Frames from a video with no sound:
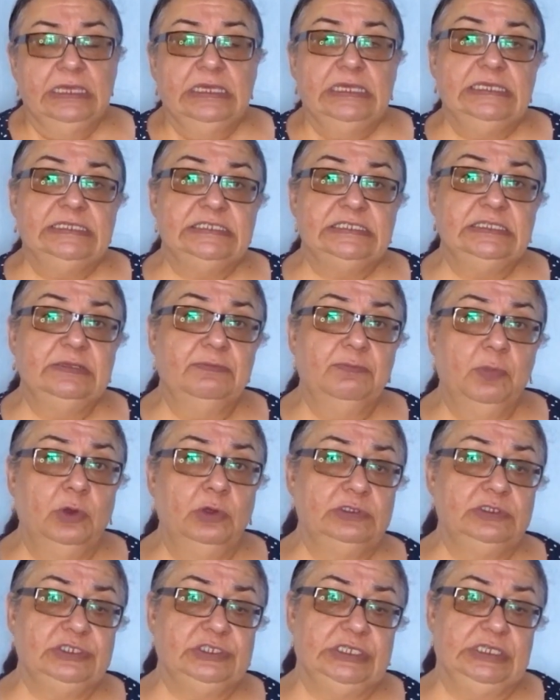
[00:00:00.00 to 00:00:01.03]
is the
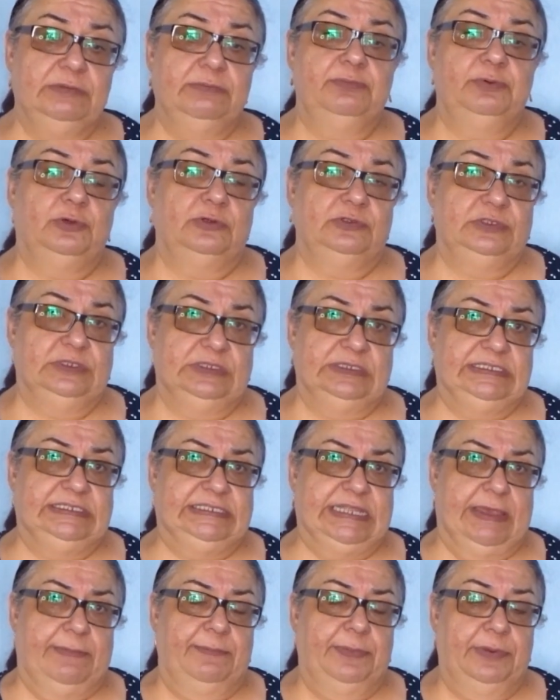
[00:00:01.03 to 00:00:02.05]
most important
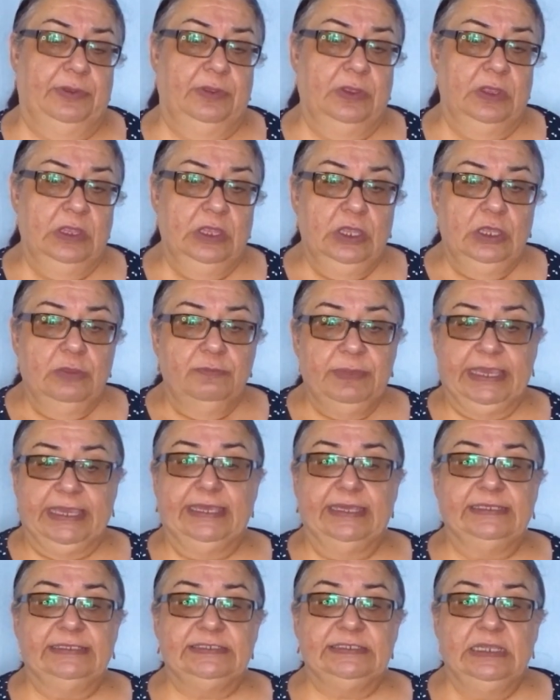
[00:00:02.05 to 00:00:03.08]
step,
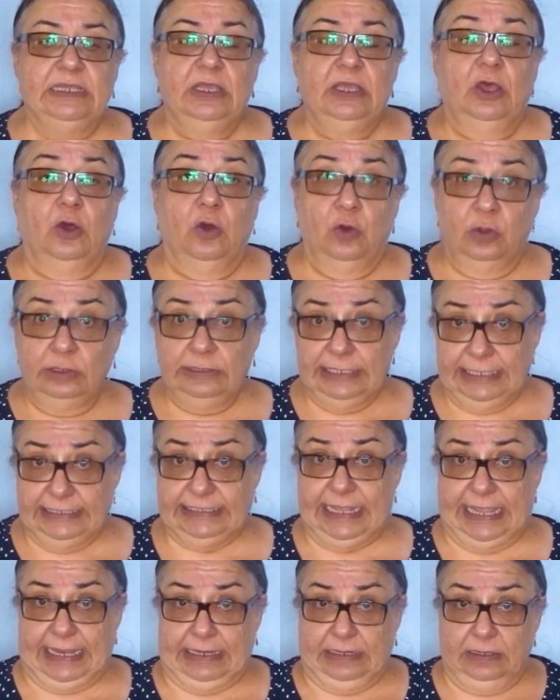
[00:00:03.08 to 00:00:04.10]
because only
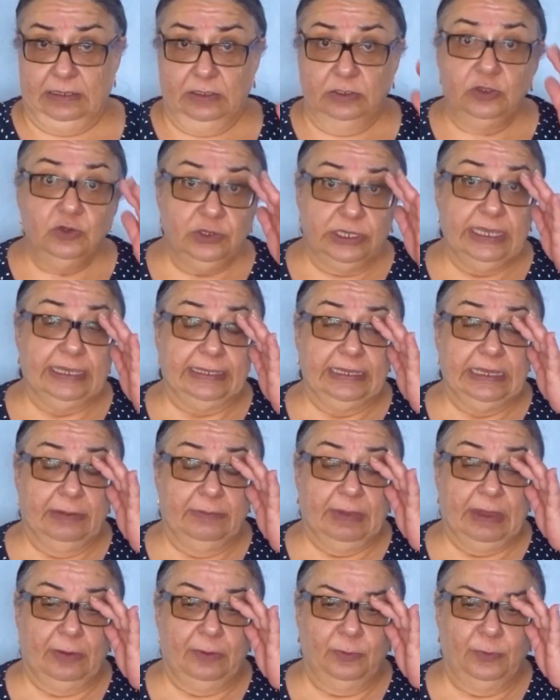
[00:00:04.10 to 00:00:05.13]
then you can
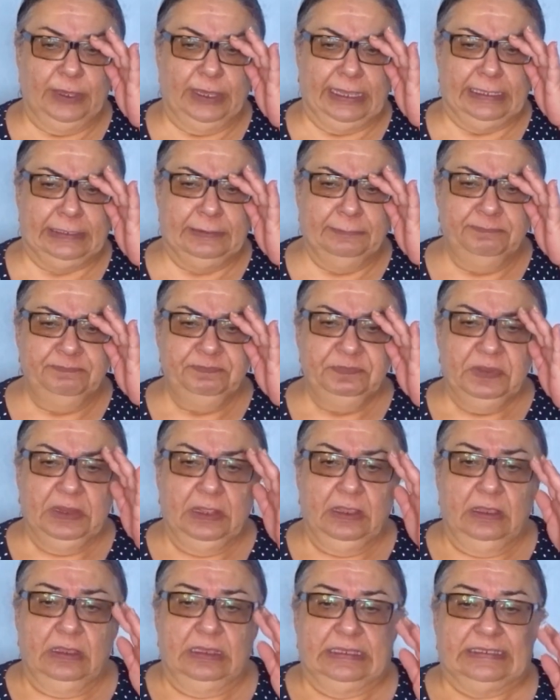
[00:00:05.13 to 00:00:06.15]
come up with
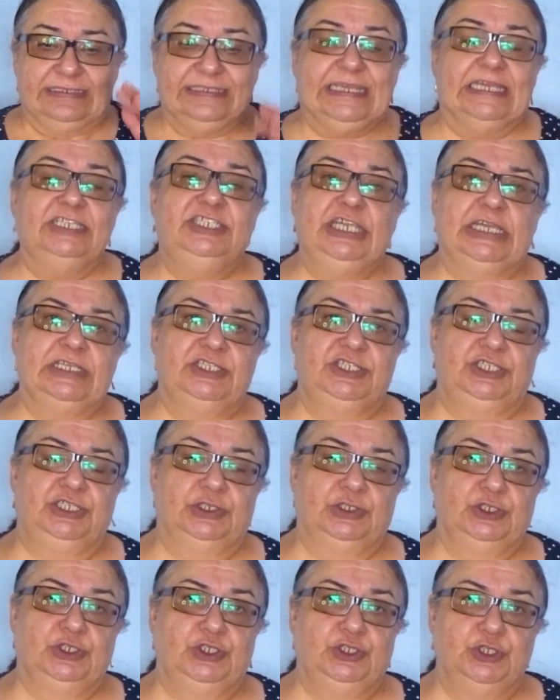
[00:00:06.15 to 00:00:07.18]

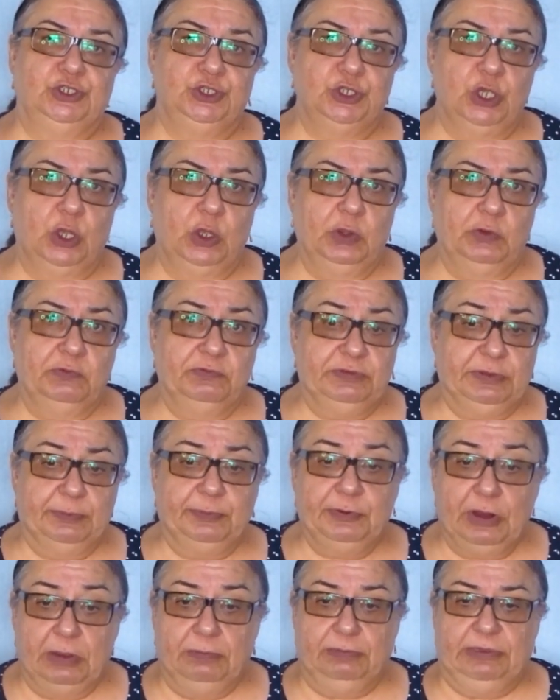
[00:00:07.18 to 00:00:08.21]
suggestions to solve the
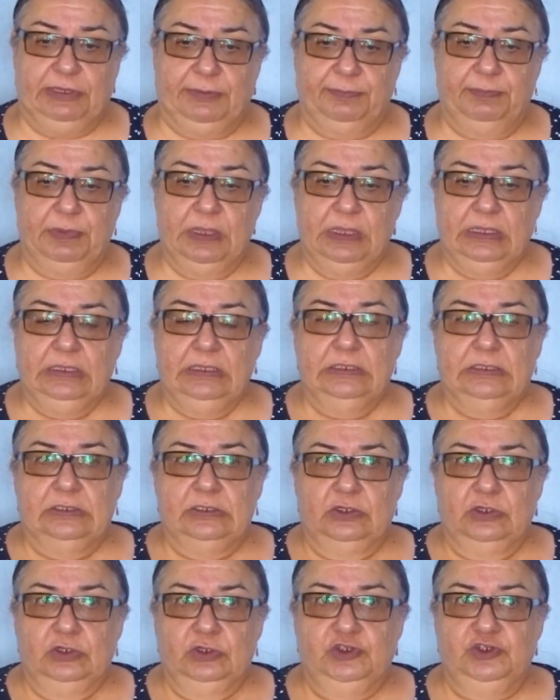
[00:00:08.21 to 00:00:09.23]
problem.
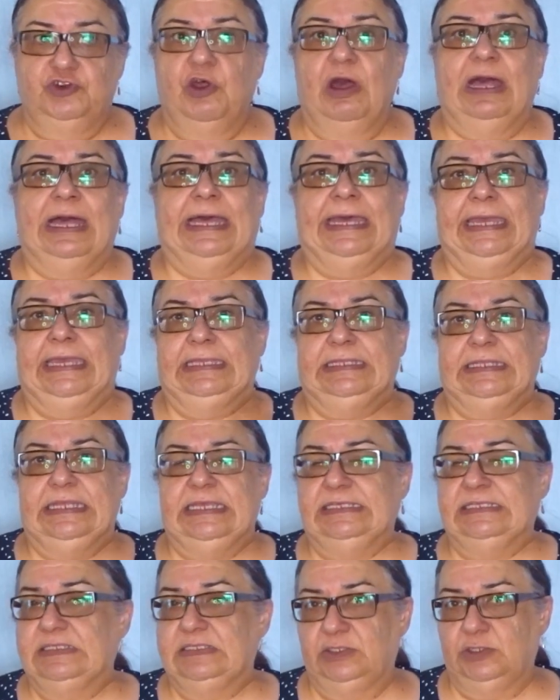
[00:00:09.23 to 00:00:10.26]
Try
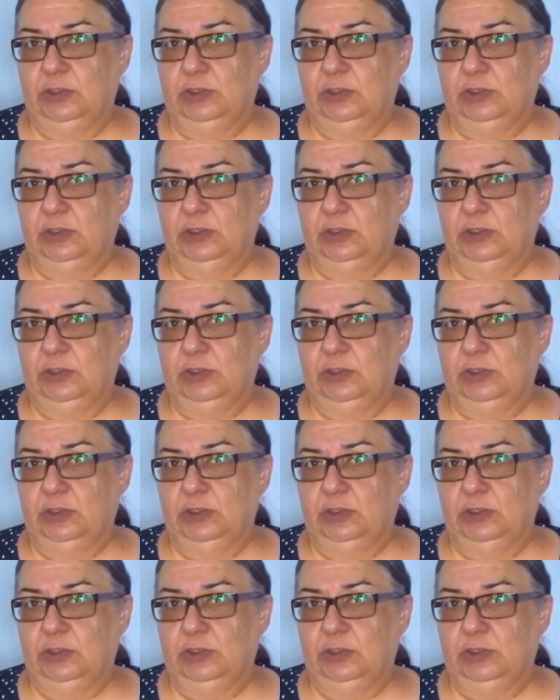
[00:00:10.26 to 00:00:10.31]
these